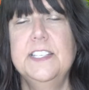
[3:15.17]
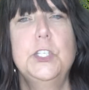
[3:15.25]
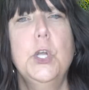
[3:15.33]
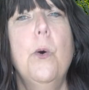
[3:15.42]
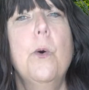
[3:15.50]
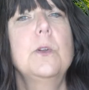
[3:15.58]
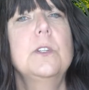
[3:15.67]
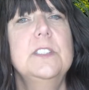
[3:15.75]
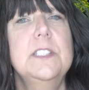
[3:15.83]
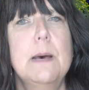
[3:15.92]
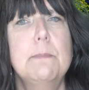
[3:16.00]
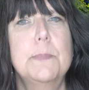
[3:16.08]
total
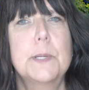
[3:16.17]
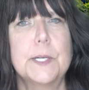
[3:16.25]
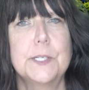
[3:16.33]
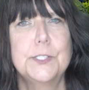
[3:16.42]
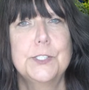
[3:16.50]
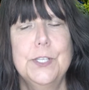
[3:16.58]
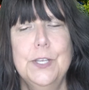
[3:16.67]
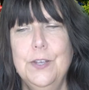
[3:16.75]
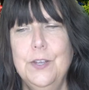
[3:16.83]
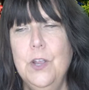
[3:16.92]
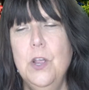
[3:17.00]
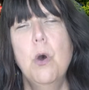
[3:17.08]
numbers
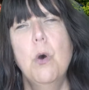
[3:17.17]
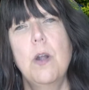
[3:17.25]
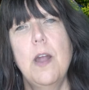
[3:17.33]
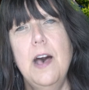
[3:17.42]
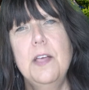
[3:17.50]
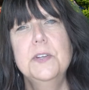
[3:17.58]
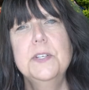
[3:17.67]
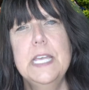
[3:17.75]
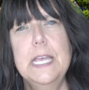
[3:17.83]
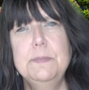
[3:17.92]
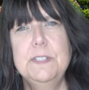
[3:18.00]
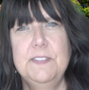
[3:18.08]
or other
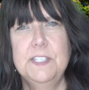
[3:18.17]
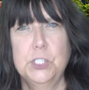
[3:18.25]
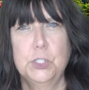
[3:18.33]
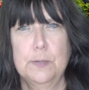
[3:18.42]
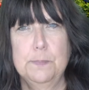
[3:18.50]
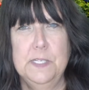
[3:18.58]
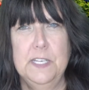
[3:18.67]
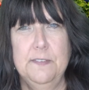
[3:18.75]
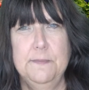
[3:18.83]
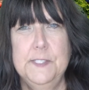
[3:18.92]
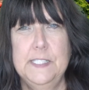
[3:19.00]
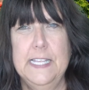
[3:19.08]
types of
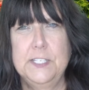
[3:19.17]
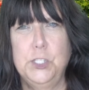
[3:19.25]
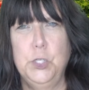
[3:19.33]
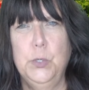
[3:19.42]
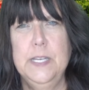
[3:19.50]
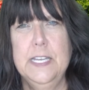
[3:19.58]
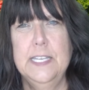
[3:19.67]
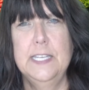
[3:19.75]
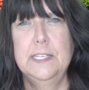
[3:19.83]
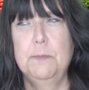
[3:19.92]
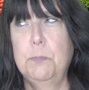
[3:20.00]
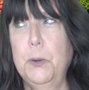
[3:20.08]
descriptives that you
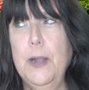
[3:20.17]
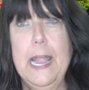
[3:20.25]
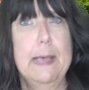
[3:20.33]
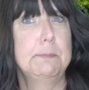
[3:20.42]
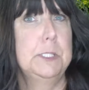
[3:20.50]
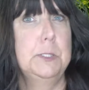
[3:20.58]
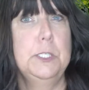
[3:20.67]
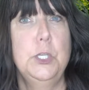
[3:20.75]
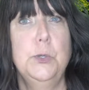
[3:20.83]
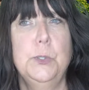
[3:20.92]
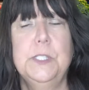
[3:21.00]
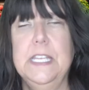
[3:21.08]
can perhaps
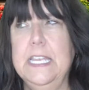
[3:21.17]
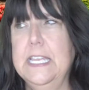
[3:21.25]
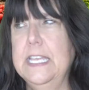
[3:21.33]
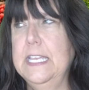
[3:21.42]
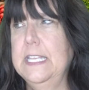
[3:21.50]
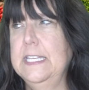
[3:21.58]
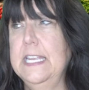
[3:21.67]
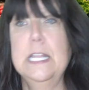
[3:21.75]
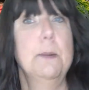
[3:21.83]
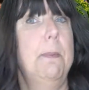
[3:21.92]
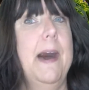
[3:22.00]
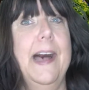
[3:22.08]
use
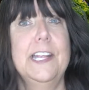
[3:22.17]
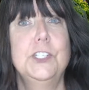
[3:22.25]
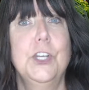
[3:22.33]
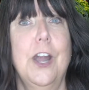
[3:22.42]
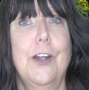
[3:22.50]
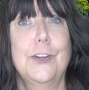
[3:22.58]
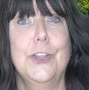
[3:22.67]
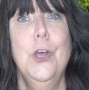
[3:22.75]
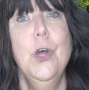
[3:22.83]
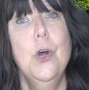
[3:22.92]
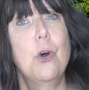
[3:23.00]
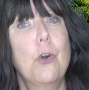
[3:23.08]
in a pie chart
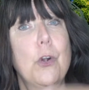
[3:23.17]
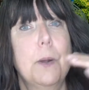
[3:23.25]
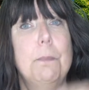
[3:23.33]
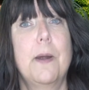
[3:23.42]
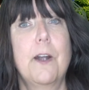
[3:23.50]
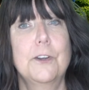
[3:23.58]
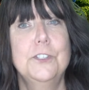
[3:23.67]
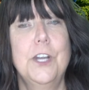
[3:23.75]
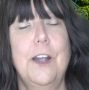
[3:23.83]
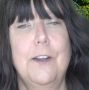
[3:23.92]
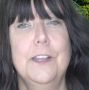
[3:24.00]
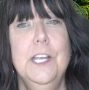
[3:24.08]
or a bar
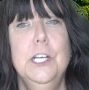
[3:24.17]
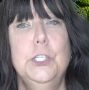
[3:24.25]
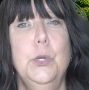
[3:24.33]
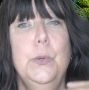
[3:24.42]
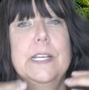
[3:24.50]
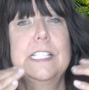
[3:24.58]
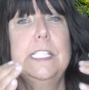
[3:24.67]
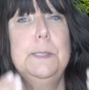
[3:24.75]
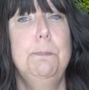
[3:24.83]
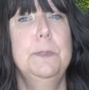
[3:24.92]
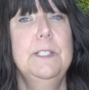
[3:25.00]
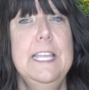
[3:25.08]
chart to
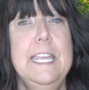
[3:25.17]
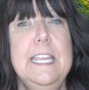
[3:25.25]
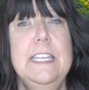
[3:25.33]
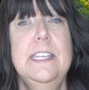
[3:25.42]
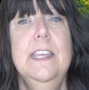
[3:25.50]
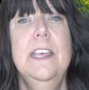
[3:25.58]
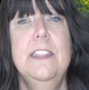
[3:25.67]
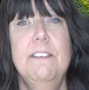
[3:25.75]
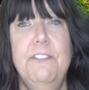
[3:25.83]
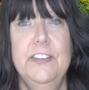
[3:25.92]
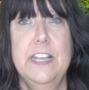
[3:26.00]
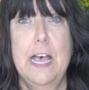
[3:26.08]
explain the
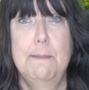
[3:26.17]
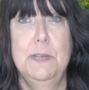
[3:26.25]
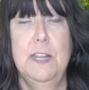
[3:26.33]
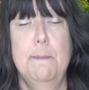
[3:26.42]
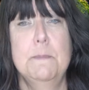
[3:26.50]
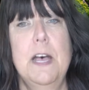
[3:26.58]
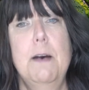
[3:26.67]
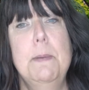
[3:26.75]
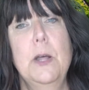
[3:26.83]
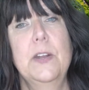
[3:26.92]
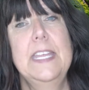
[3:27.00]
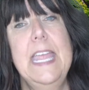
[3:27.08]
phenomenon
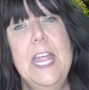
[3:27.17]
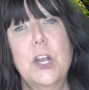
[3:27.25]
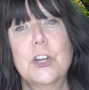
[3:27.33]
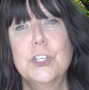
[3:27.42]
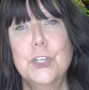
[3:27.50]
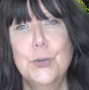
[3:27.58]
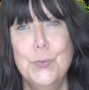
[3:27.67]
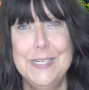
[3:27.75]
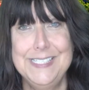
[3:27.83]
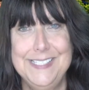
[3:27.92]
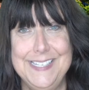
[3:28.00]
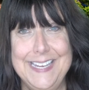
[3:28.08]
about a
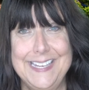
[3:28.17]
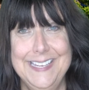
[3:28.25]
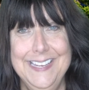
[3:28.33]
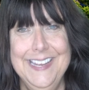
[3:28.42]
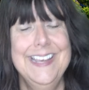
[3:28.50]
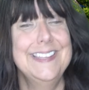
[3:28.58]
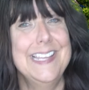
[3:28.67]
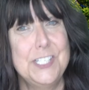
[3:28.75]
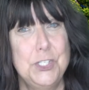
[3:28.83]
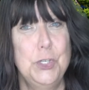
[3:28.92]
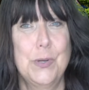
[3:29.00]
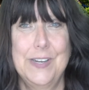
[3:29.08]
characteristic
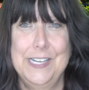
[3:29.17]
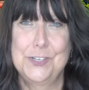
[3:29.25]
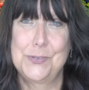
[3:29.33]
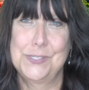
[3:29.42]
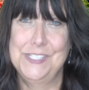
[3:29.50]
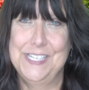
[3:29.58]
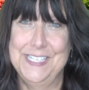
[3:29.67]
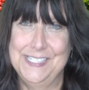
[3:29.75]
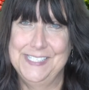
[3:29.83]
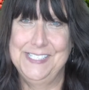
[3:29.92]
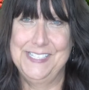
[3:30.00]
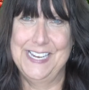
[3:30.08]
that you are interested
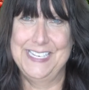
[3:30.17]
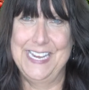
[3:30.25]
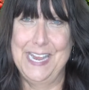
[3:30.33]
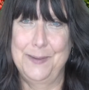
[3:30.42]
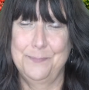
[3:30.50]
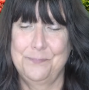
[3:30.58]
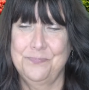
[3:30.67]
in studying.